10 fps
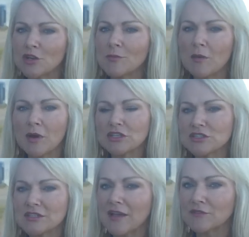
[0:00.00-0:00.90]
you may wanna
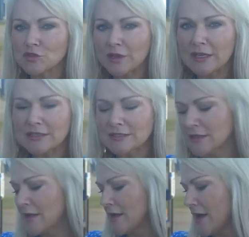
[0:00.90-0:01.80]
just have drinks.
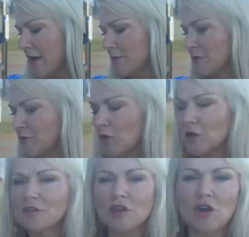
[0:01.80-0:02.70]
Um, if you're
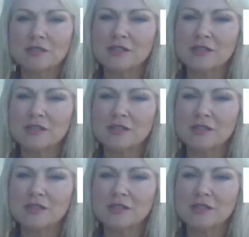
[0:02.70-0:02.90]
going across